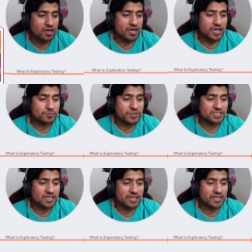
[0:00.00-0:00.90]
It's
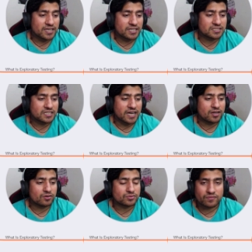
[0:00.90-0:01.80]
basically a style
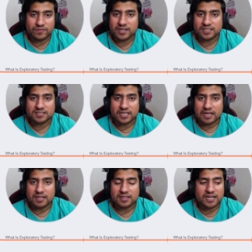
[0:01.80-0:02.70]
of software testing
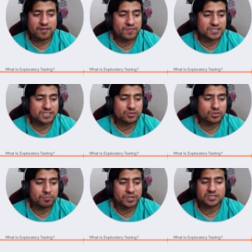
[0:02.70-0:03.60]
that emphasizes on
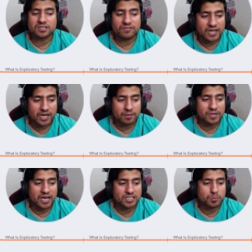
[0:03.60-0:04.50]
a personal freedom
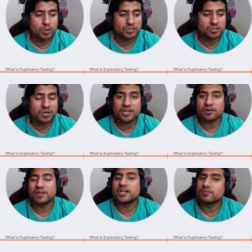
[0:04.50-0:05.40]
and responsibility
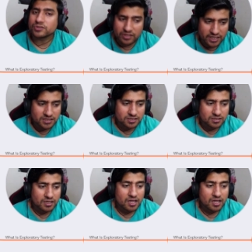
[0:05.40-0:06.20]
of an individual tester